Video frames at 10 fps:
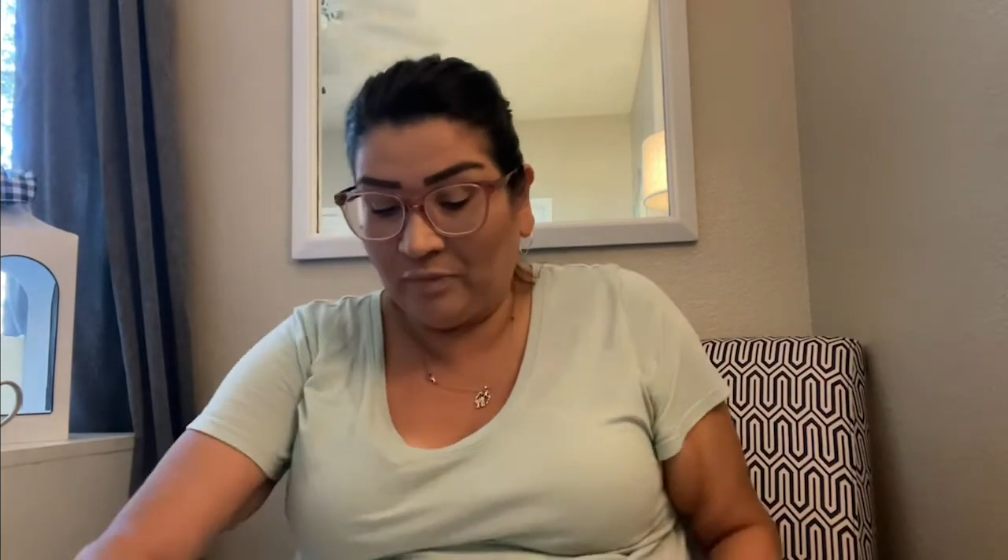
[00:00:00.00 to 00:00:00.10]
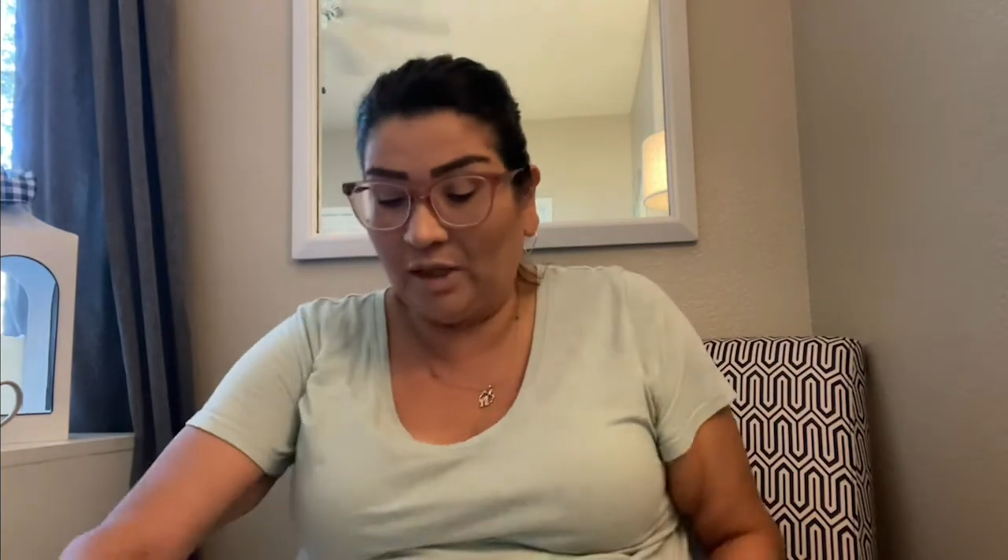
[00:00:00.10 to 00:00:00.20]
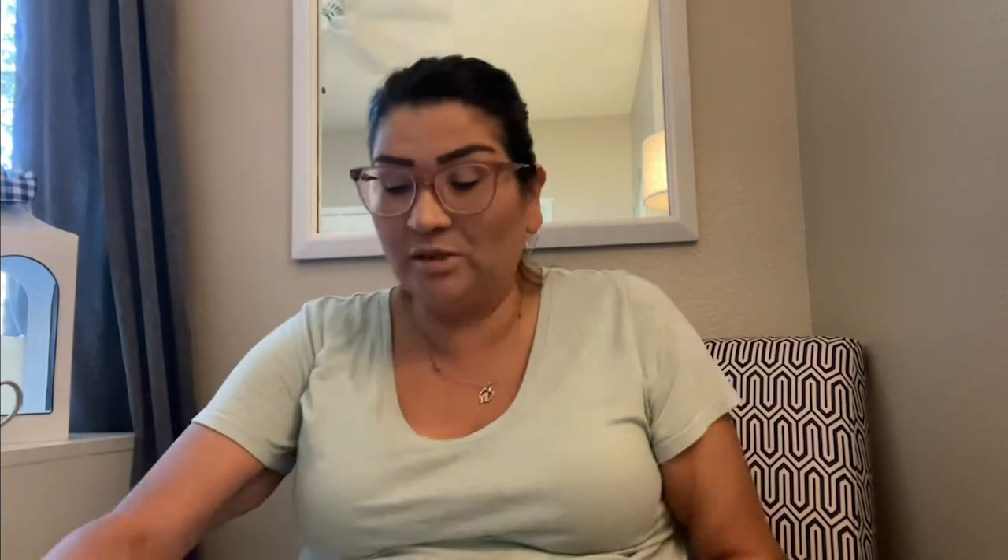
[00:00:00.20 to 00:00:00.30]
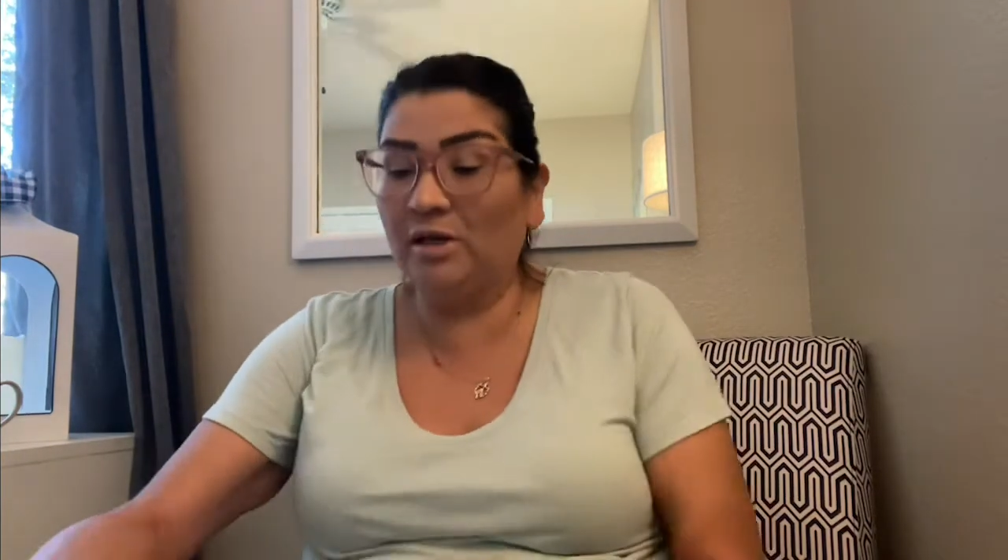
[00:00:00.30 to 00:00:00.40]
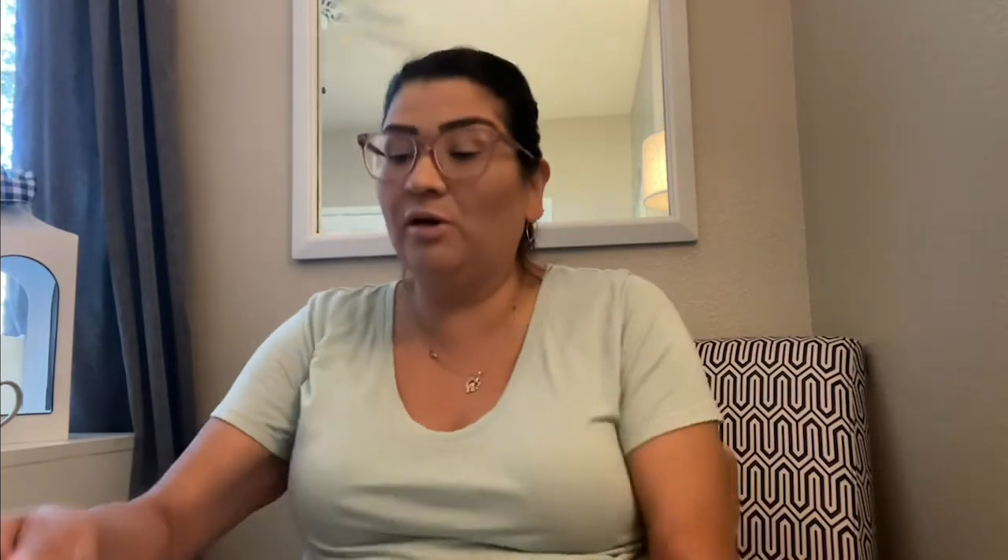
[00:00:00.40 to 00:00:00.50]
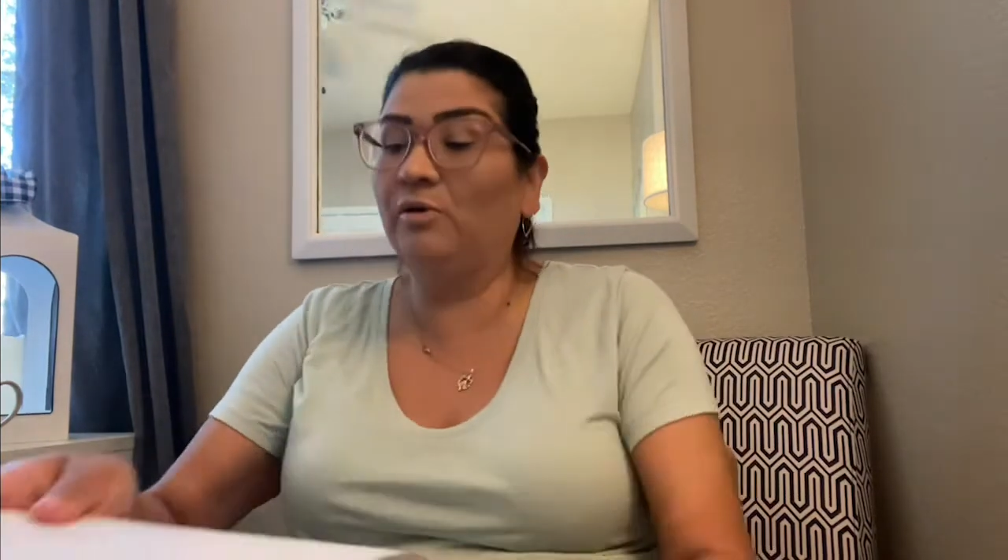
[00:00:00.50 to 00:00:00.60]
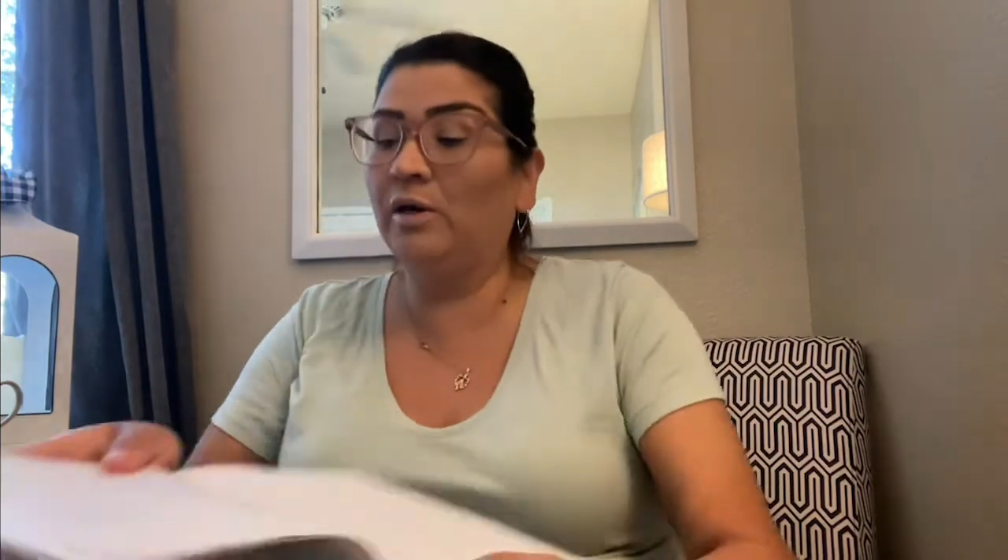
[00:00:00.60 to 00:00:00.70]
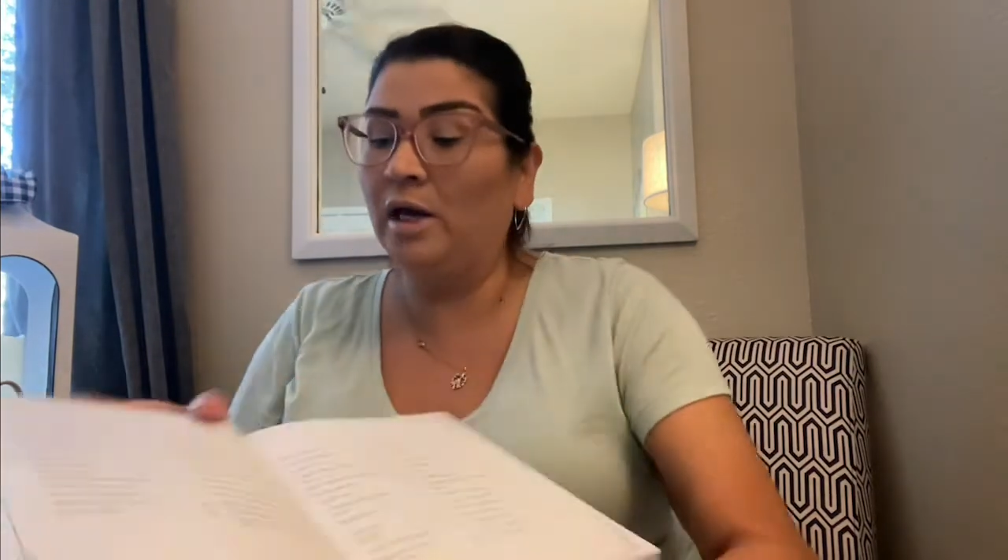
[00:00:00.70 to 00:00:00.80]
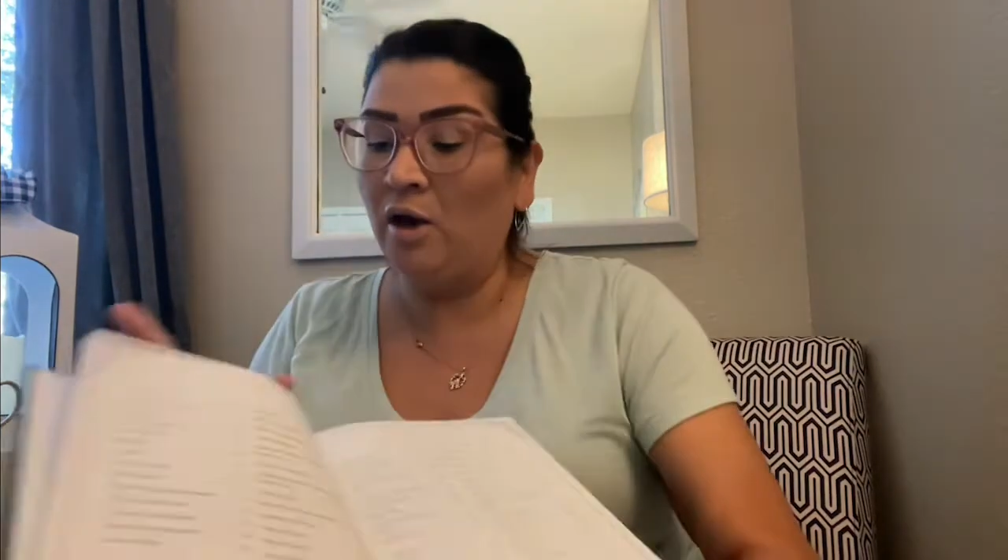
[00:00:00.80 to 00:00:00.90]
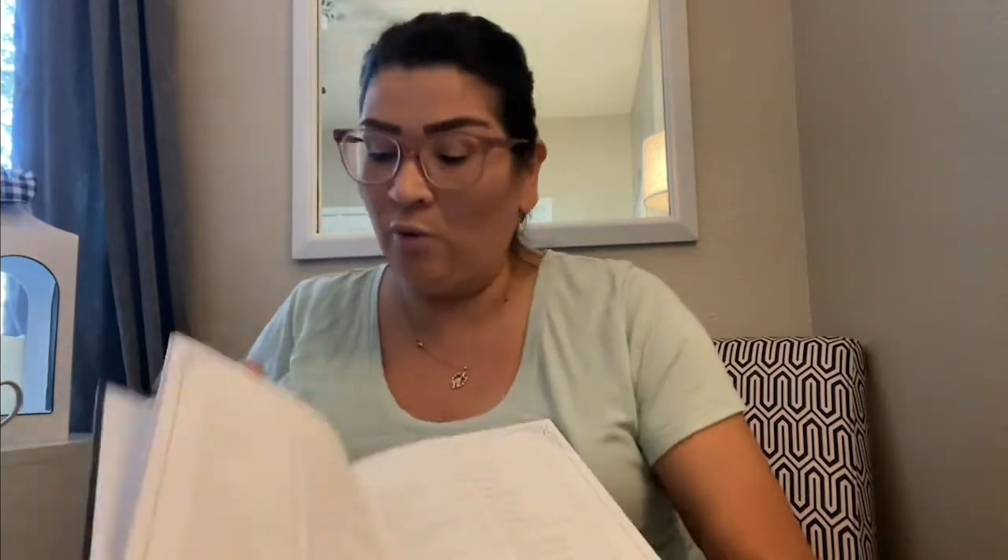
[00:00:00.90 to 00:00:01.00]
So
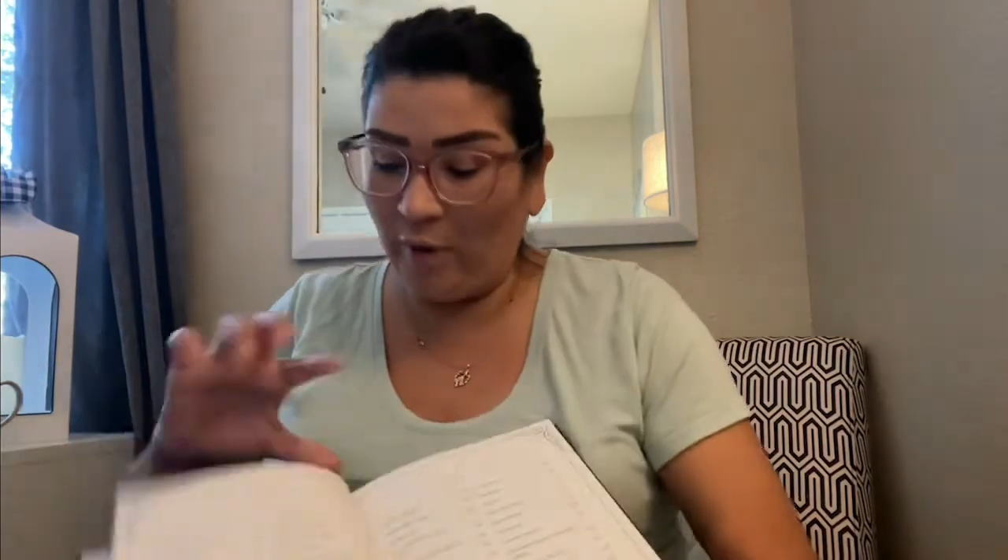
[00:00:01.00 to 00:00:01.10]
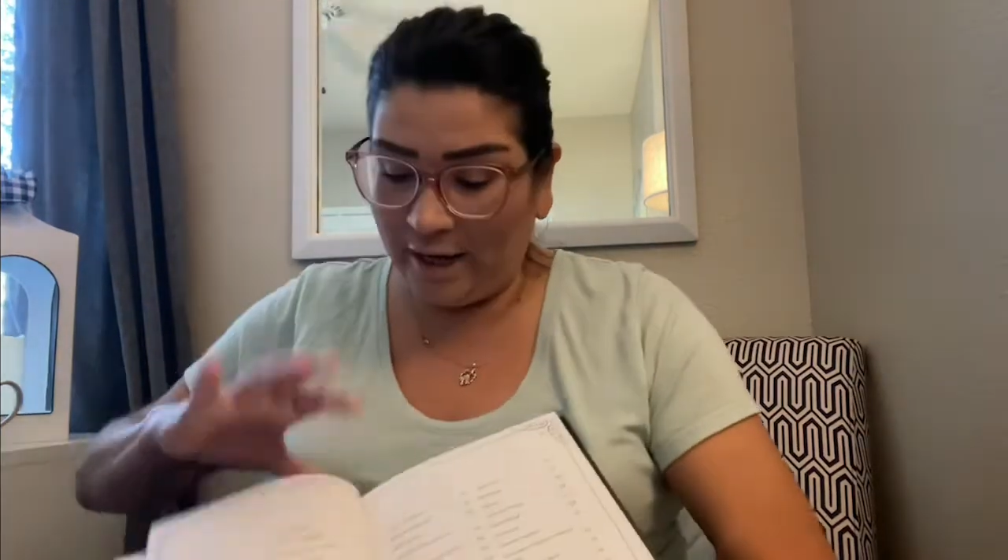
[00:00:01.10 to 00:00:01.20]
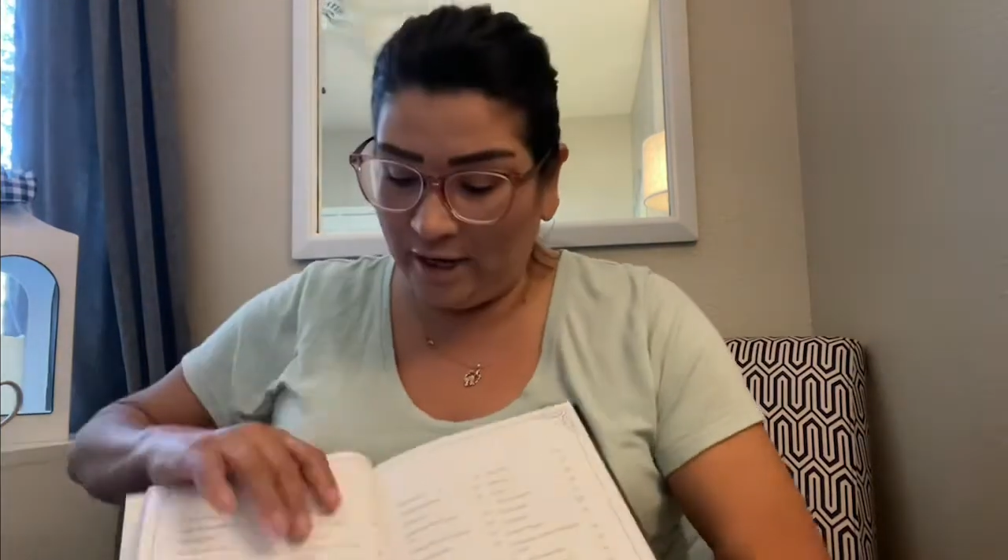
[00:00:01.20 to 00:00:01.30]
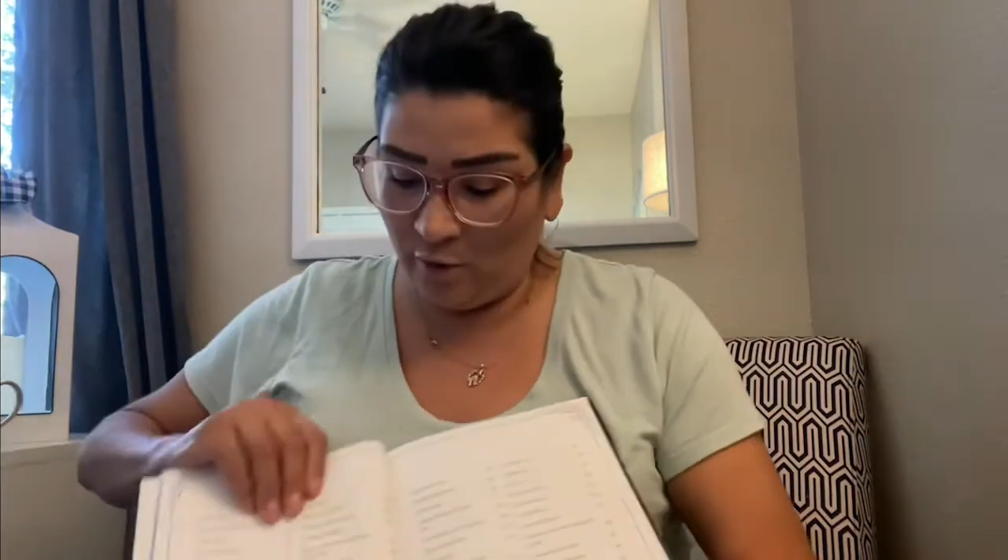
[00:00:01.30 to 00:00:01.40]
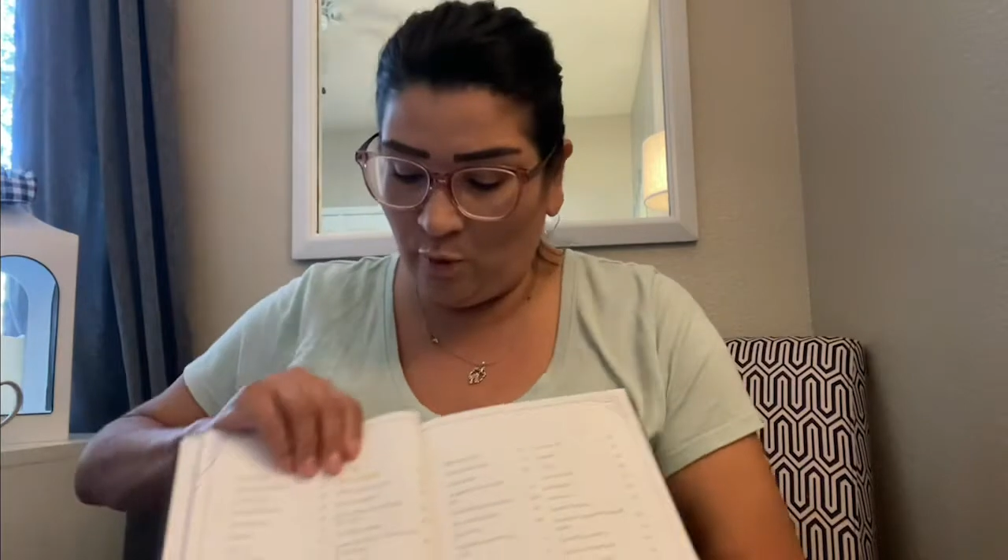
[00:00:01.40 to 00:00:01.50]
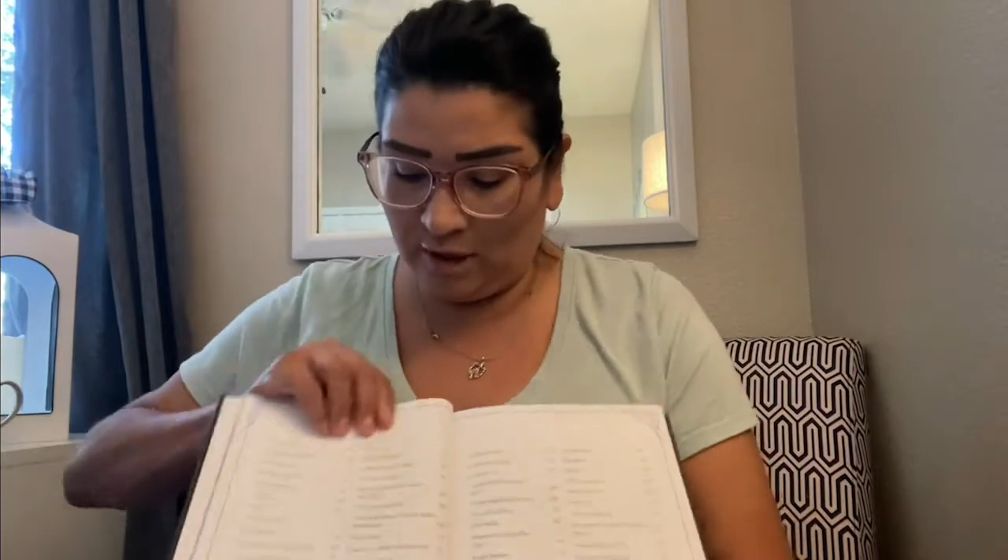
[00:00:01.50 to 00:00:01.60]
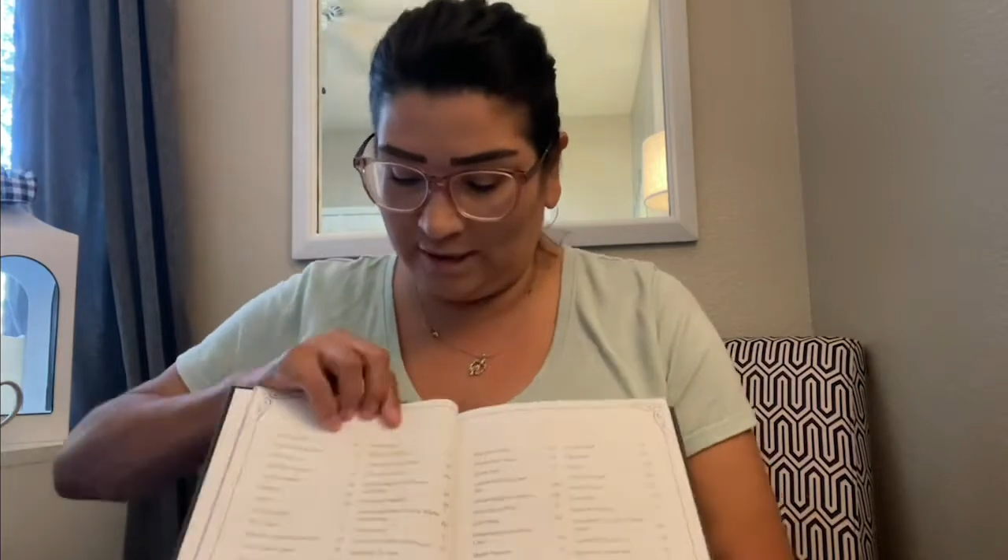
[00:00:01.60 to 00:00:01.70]
right here where it